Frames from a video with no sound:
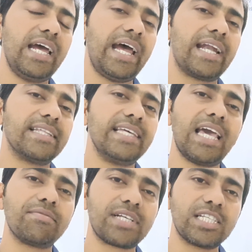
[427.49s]
and they
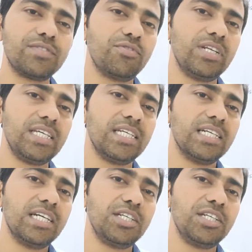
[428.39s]
have successfully